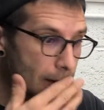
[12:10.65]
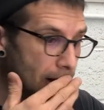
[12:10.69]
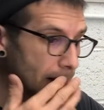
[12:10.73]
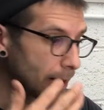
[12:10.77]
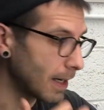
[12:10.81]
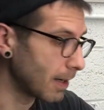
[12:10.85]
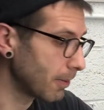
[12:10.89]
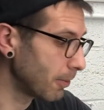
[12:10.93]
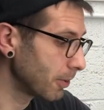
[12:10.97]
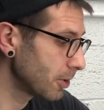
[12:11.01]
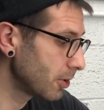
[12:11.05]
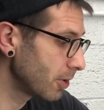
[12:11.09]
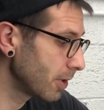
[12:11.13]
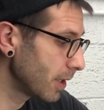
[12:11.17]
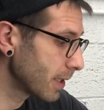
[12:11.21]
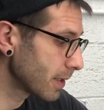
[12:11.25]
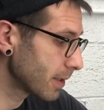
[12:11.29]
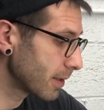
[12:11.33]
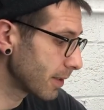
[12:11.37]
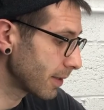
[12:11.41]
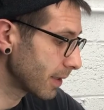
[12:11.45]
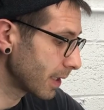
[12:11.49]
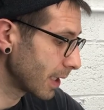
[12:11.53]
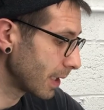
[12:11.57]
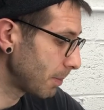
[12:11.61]
I want you guys to
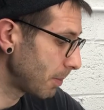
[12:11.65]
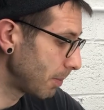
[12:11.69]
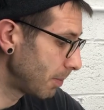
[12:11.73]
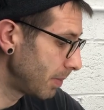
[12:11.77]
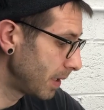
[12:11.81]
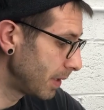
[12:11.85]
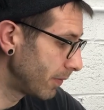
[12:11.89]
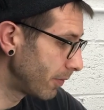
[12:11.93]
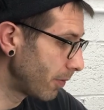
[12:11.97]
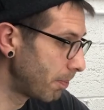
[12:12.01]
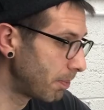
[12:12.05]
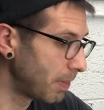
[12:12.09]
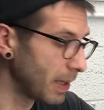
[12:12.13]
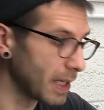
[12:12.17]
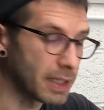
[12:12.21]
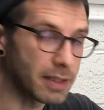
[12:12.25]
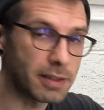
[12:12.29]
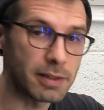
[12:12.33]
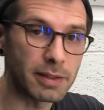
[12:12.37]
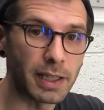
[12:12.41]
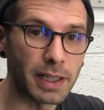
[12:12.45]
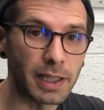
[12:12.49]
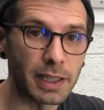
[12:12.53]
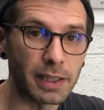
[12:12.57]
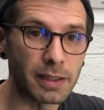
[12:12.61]
set up a bit of a
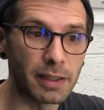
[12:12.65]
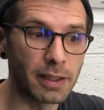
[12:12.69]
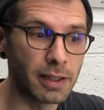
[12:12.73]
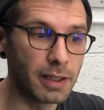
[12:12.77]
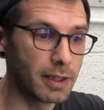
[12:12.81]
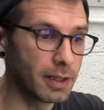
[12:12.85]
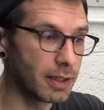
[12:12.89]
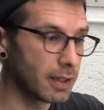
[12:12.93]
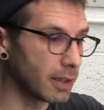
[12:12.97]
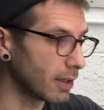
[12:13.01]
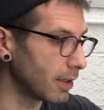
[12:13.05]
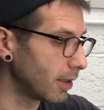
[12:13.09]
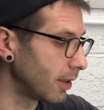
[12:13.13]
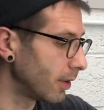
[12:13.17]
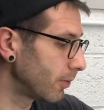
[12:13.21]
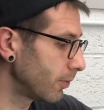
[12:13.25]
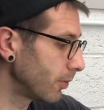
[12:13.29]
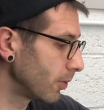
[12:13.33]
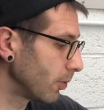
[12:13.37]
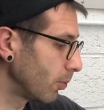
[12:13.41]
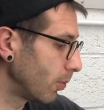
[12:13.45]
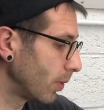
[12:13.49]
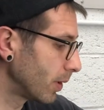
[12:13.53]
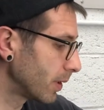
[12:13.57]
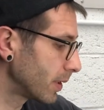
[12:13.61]
baseline for
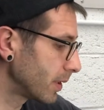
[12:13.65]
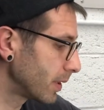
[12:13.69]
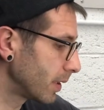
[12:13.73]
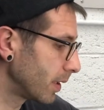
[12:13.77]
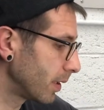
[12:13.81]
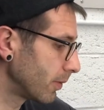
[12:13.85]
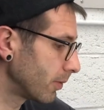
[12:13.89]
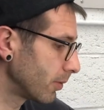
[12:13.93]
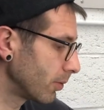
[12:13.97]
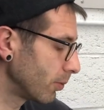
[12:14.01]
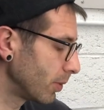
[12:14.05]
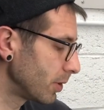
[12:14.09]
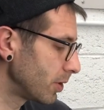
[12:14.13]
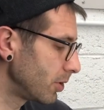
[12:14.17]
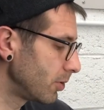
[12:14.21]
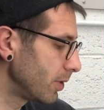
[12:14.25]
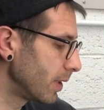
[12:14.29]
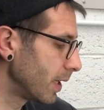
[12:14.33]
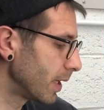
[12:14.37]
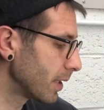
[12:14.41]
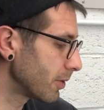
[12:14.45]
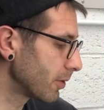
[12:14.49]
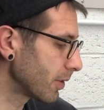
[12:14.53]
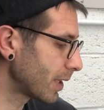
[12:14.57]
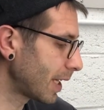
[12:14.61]
what you
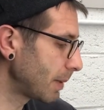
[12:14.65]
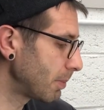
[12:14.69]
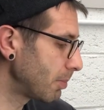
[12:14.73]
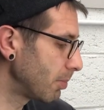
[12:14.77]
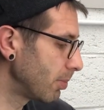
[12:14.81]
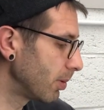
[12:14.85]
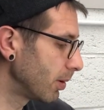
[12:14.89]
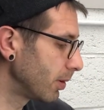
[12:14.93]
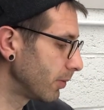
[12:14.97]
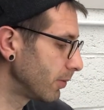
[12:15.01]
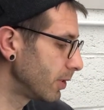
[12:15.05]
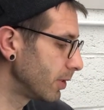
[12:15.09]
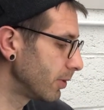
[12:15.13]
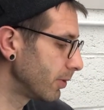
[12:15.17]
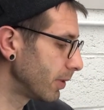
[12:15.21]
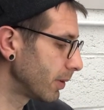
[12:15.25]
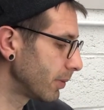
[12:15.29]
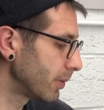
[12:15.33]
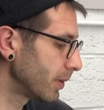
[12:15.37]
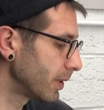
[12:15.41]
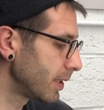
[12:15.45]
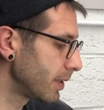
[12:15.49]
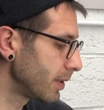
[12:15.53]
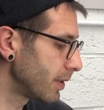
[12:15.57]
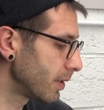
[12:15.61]
guys are capable of doing with
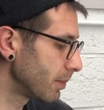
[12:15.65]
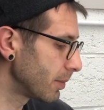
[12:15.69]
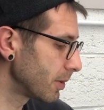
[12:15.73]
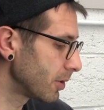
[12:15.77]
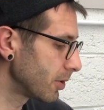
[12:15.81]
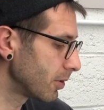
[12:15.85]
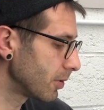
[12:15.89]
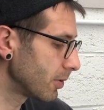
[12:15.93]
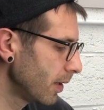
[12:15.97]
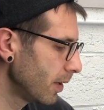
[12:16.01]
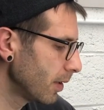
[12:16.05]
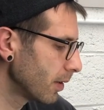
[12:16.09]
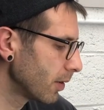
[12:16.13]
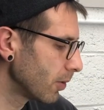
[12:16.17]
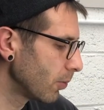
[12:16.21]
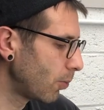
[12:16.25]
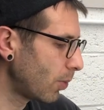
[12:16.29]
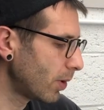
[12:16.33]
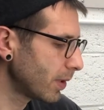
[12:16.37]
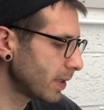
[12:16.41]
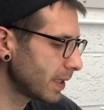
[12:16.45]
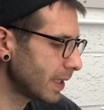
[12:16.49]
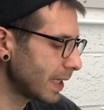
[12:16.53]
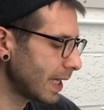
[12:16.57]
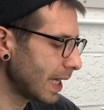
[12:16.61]
these images. The
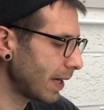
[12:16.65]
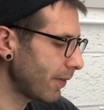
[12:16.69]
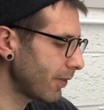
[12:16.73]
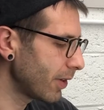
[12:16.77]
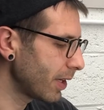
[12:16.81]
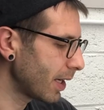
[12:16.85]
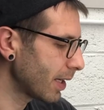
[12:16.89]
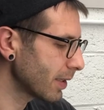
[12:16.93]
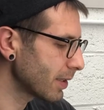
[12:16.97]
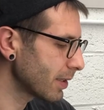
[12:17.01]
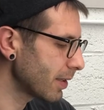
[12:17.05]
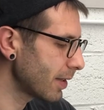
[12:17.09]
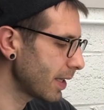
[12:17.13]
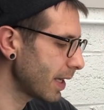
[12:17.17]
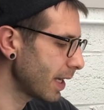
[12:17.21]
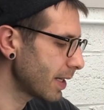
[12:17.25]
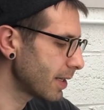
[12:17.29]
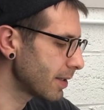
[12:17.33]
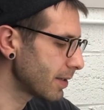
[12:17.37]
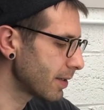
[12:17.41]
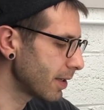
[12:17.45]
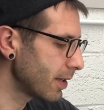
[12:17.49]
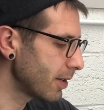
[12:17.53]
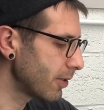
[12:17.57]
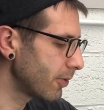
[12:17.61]
one caveat to that
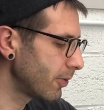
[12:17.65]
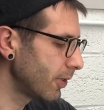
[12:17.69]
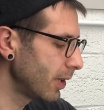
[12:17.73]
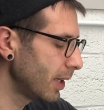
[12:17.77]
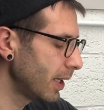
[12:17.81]
is if